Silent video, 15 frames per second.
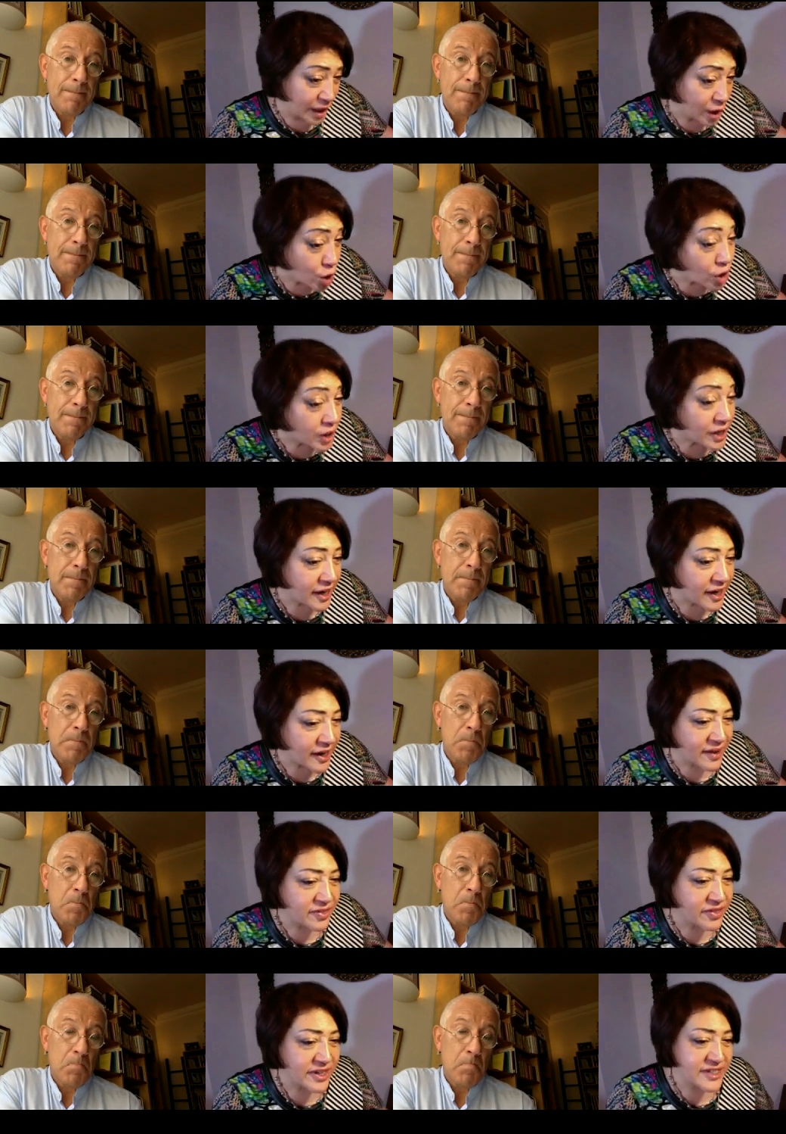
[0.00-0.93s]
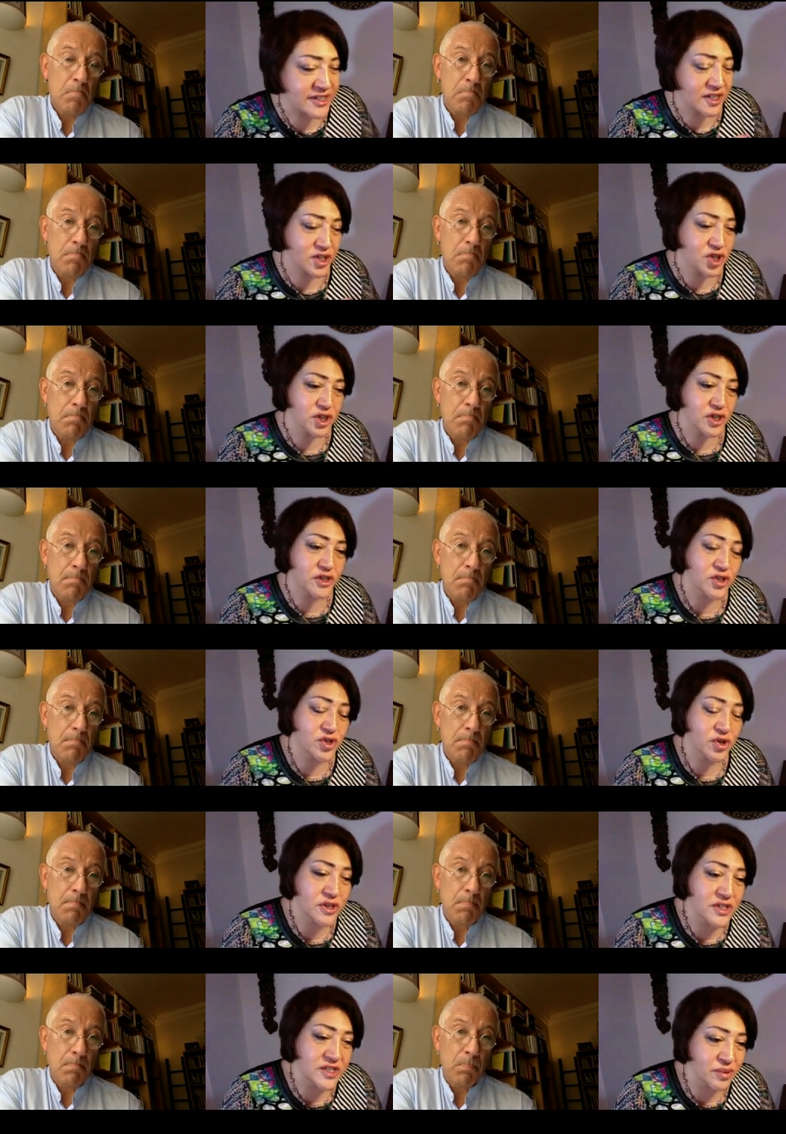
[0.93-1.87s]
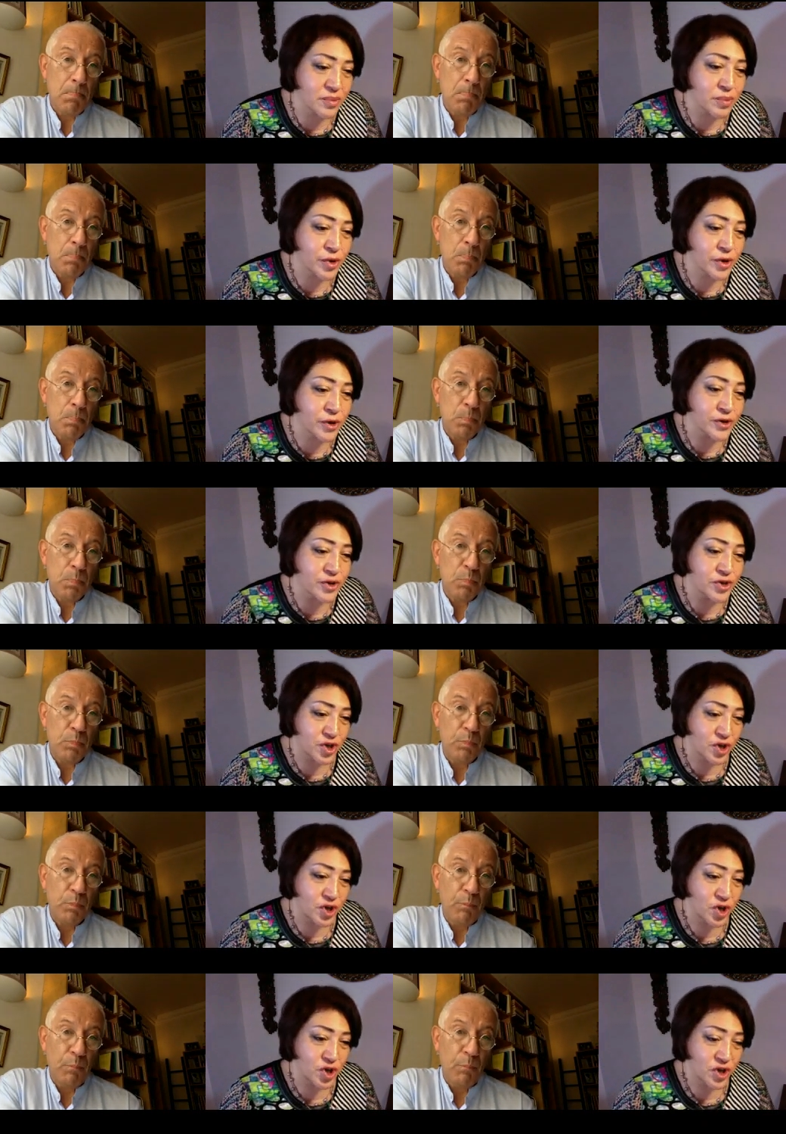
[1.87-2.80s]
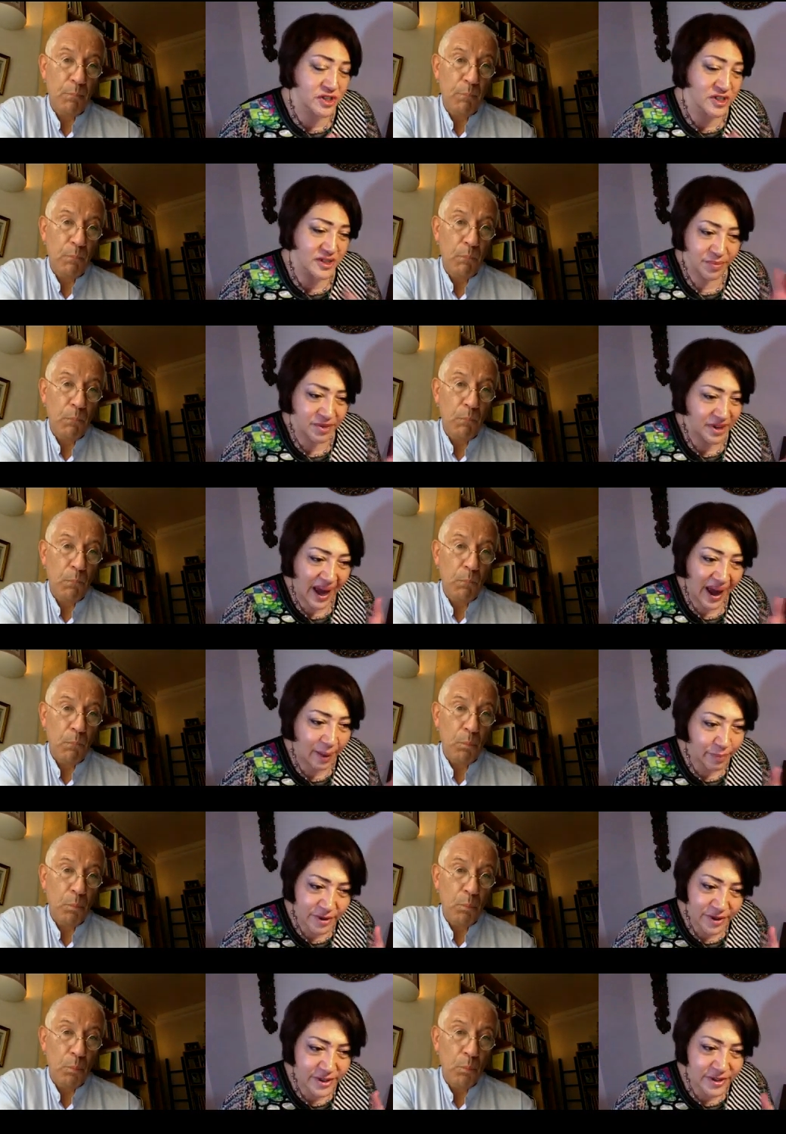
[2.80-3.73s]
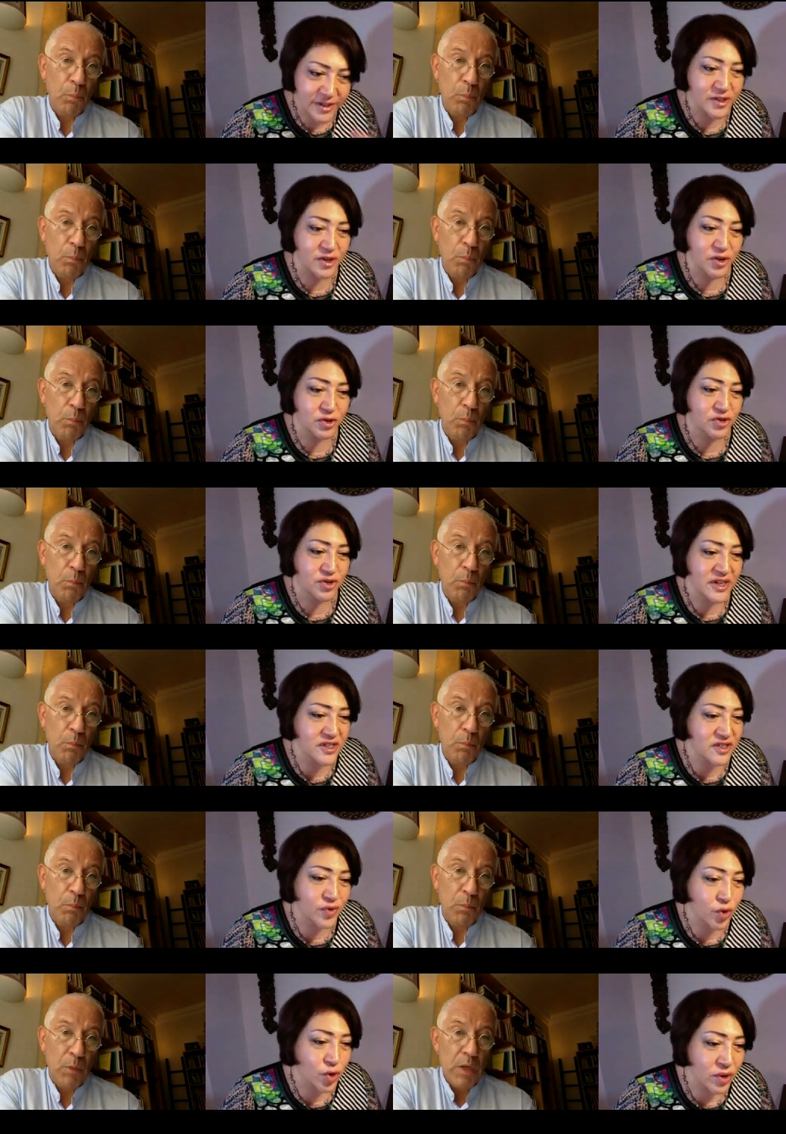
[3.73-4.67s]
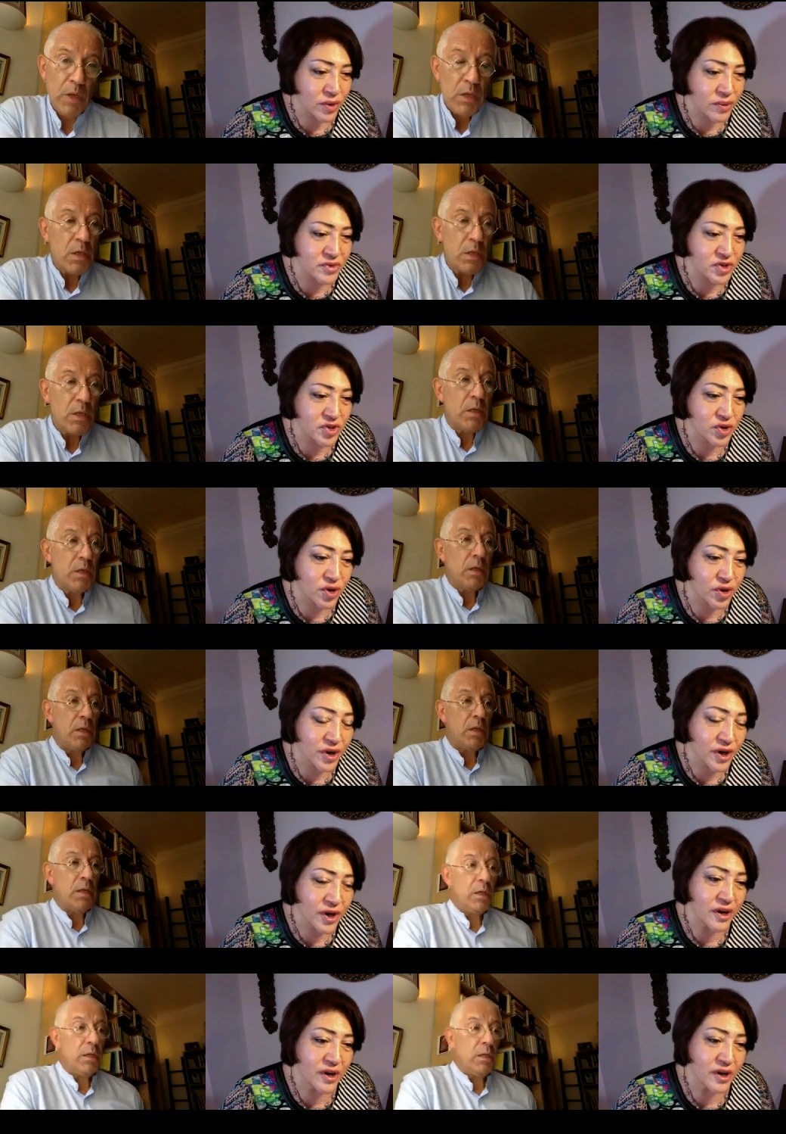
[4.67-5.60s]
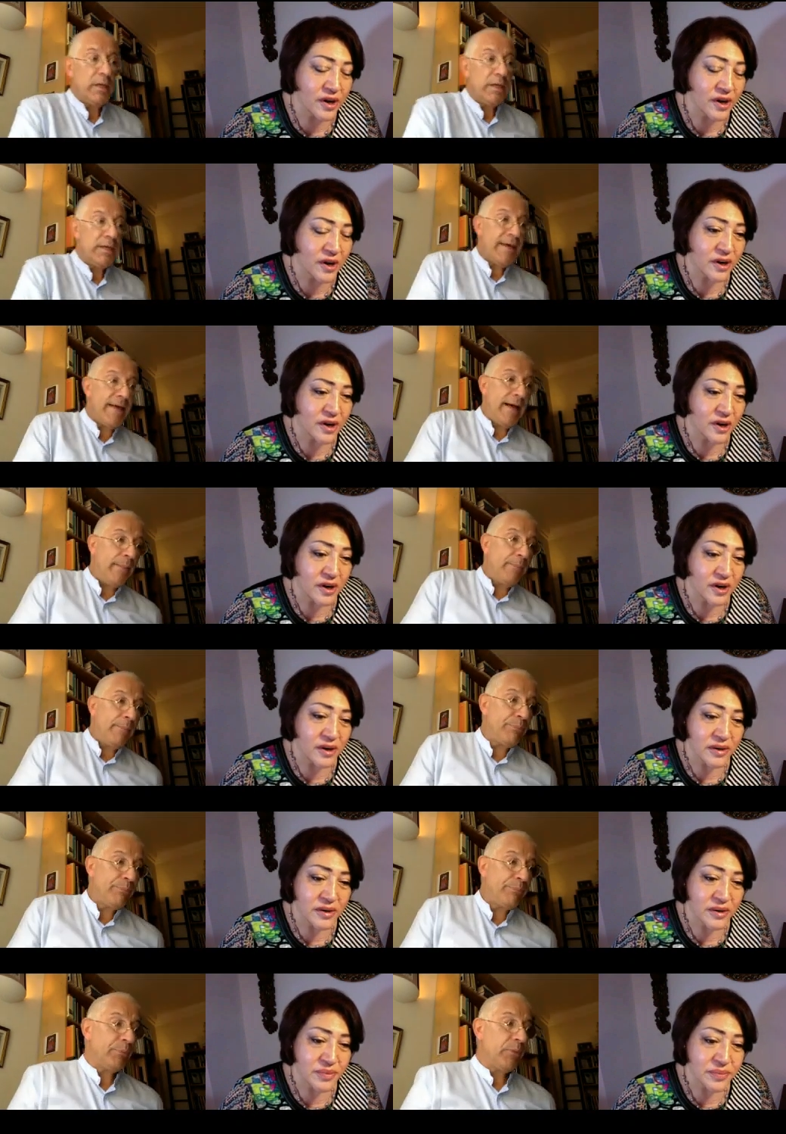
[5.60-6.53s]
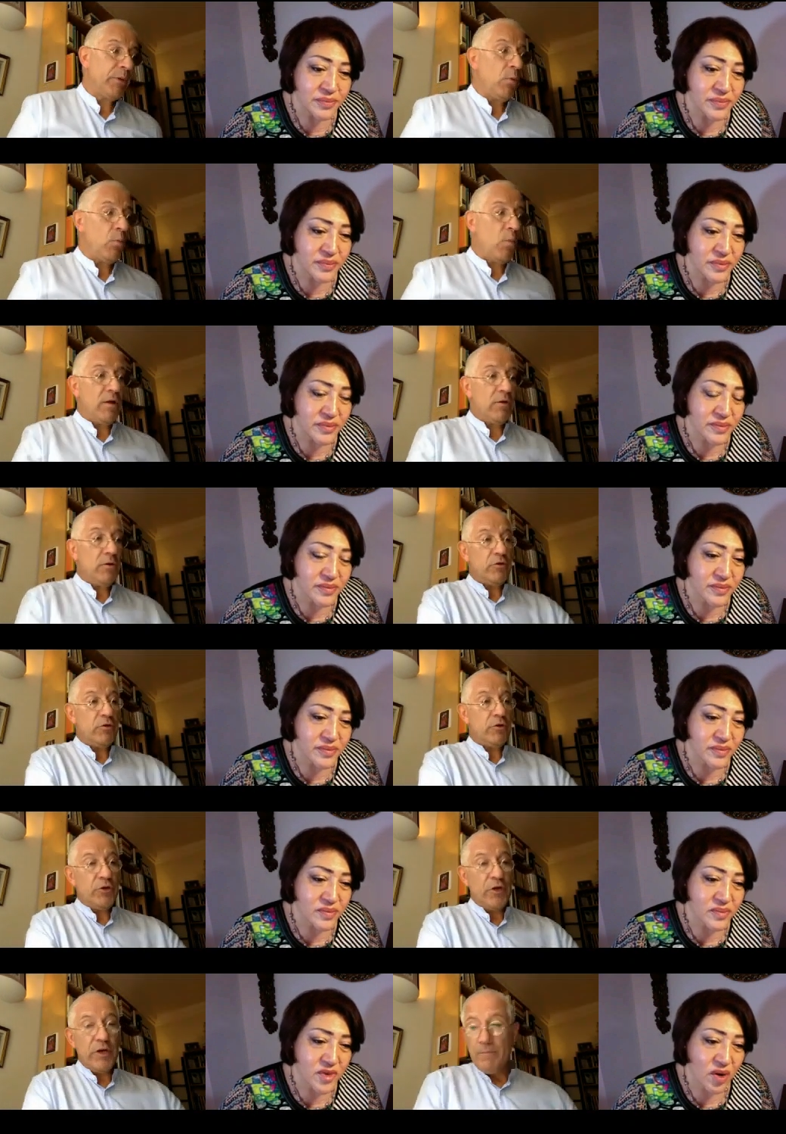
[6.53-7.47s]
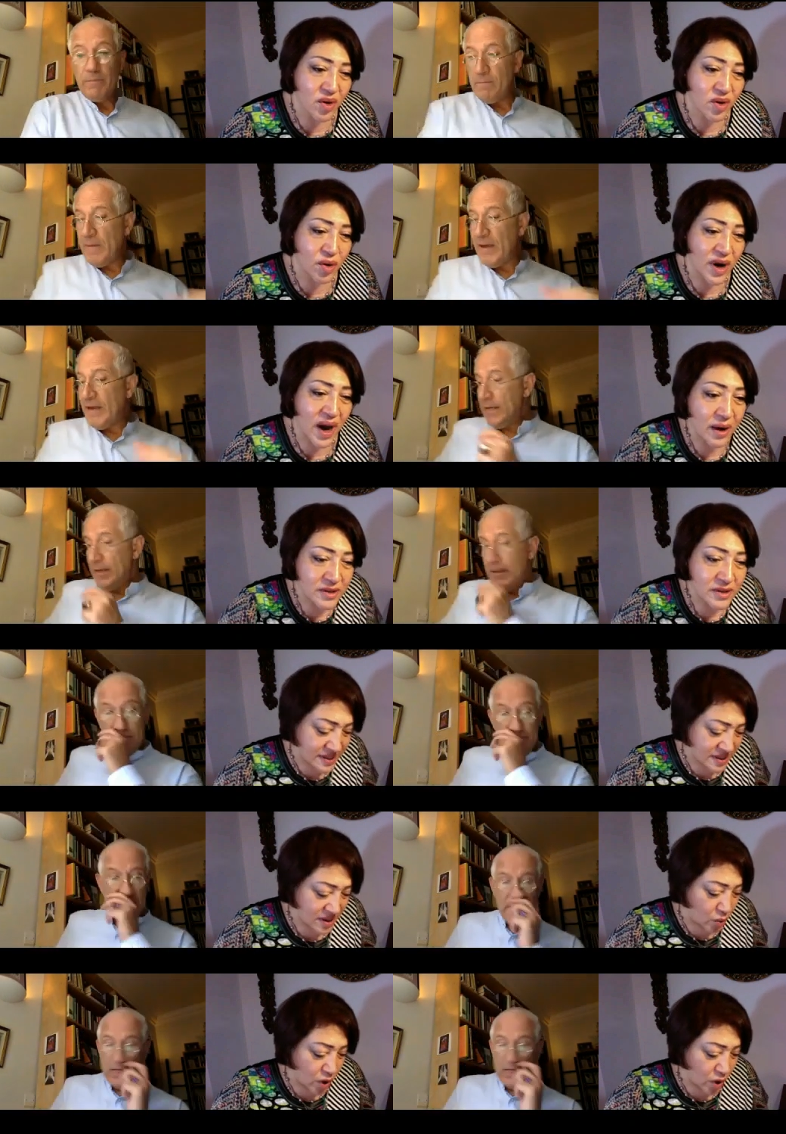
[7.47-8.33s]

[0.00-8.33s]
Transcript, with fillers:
Speaker 1: looking at these sigils or symbols, something happens. You're transformed. You're
Speaker 2: yeah. Well, you know, many many